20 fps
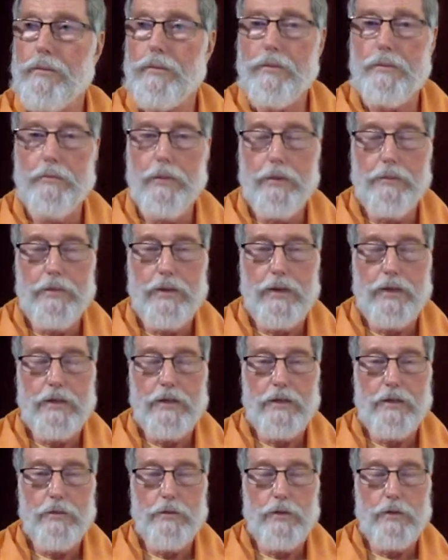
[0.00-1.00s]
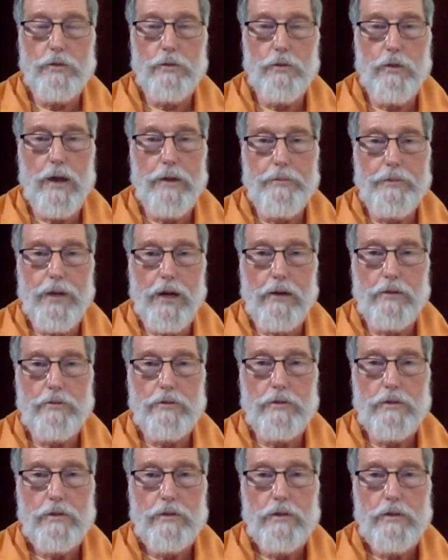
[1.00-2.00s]
population was wiped out
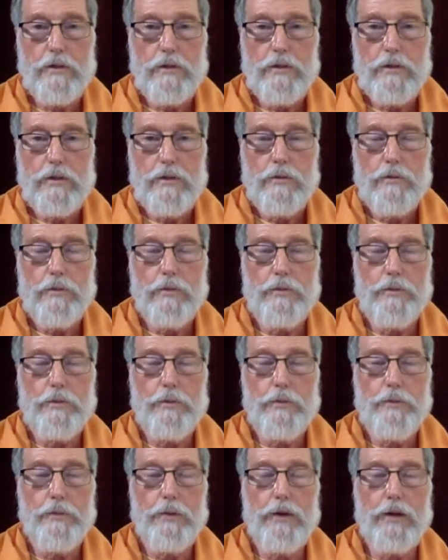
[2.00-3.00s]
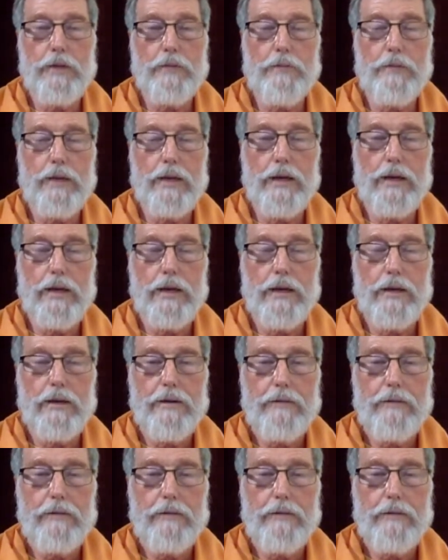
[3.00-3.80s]
with bubonic plague,